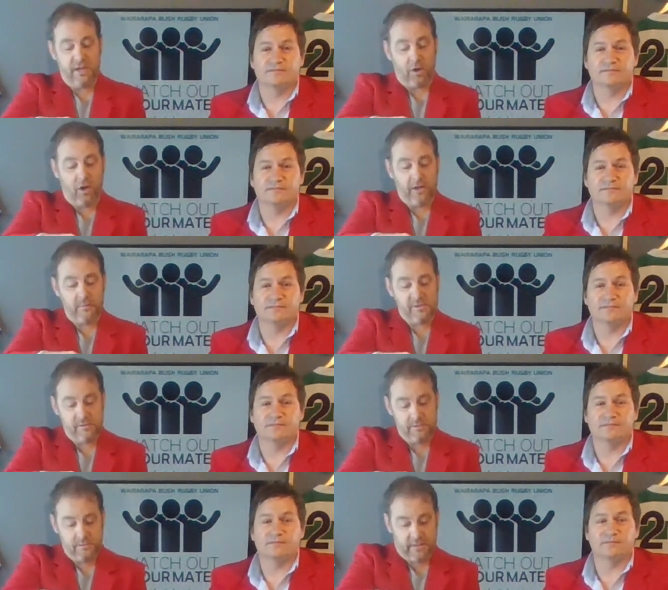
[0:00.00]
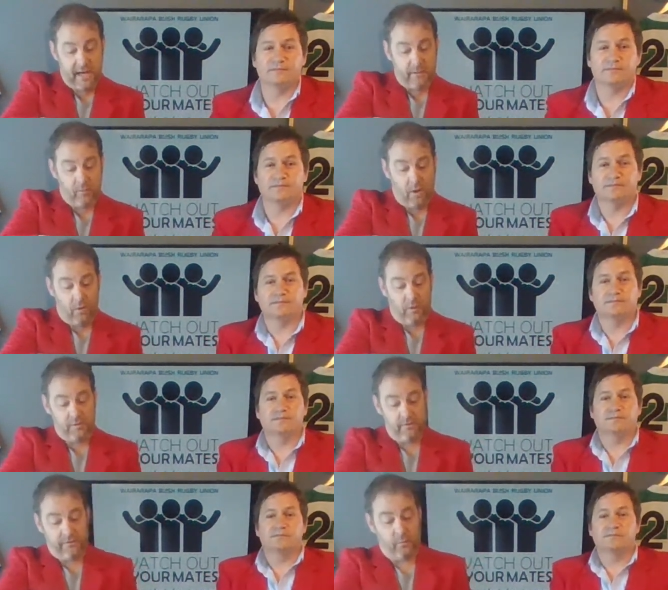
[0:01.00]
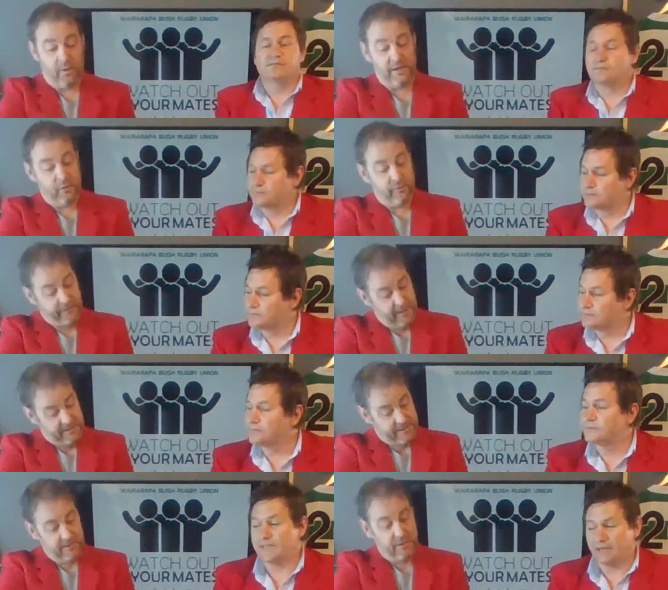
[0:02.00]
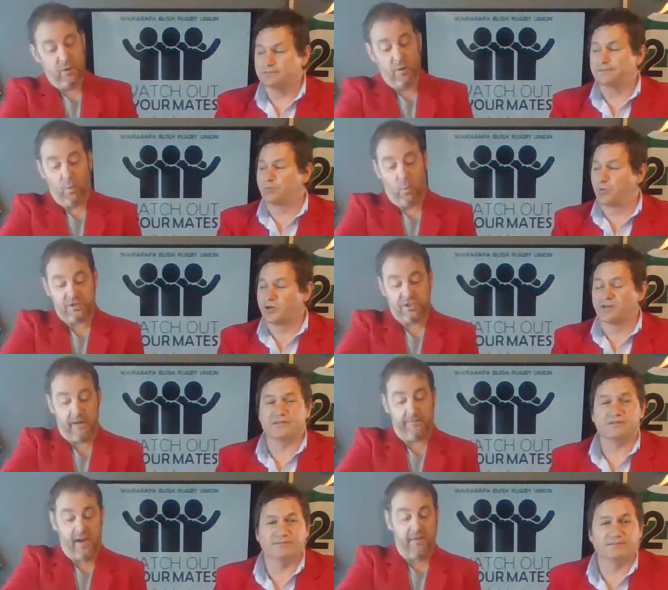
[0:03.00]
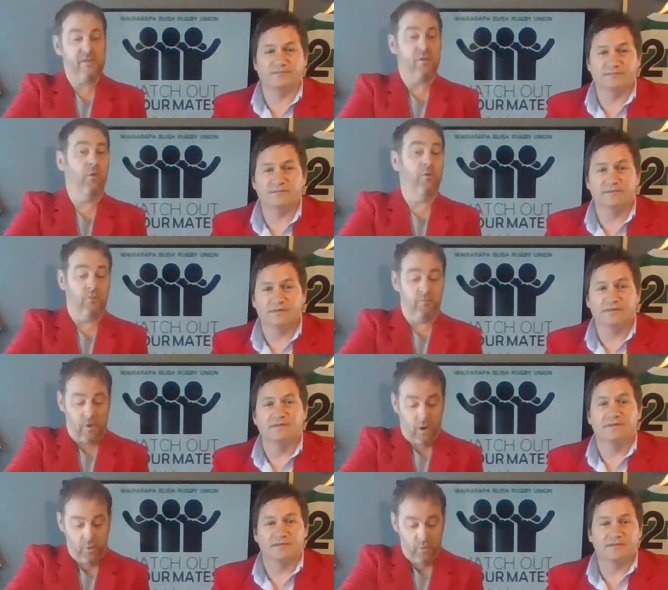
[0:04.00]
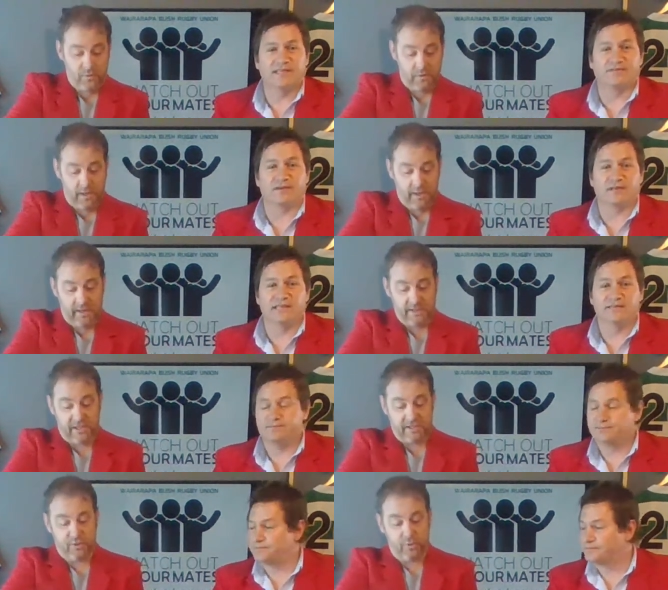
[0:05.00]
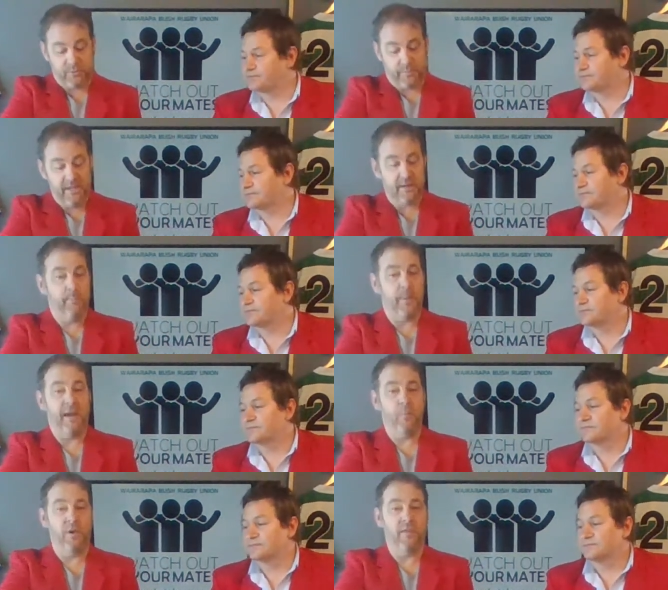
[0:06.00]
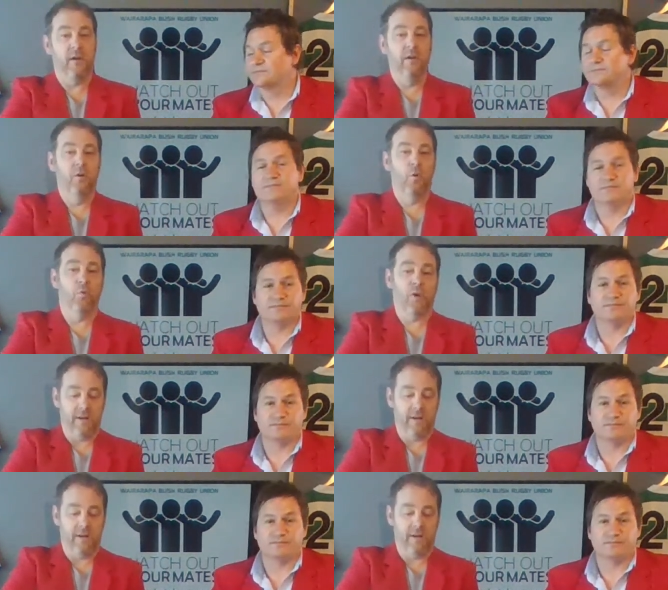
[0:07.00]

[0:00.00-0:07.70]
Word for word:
Speaker 1: Check items can't roll onto the floor under your feet. Yep. Watch out for others on the road Definitely. and adjust your speed in bad weather. All